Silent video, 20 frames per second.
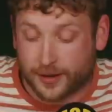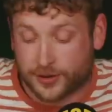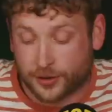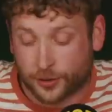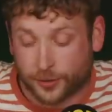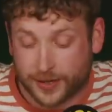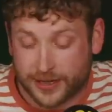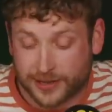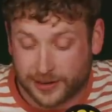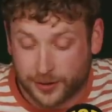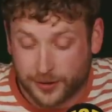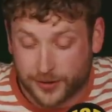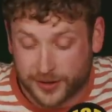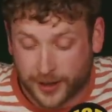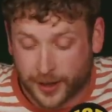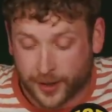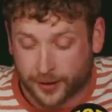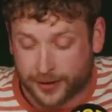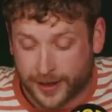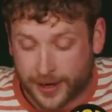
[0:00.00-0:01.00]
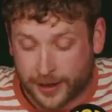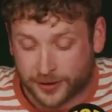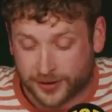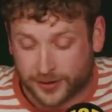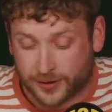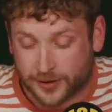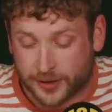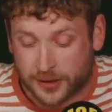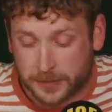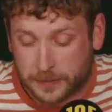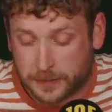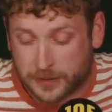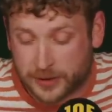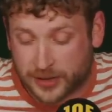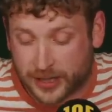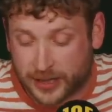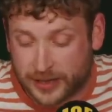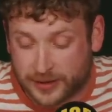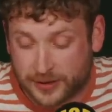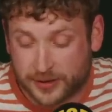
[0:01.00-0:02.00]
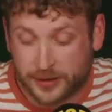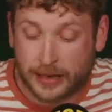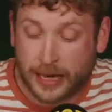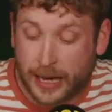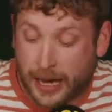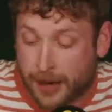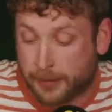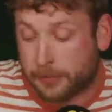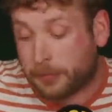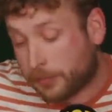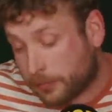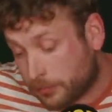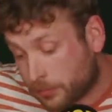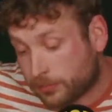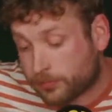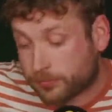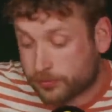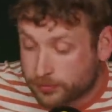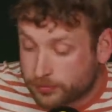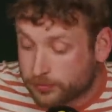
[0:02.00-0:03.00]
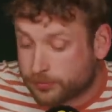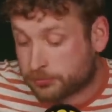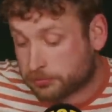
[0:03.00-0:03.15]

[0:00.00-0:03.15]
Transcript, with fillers: Tories losing a thousand seats, yeah, mm.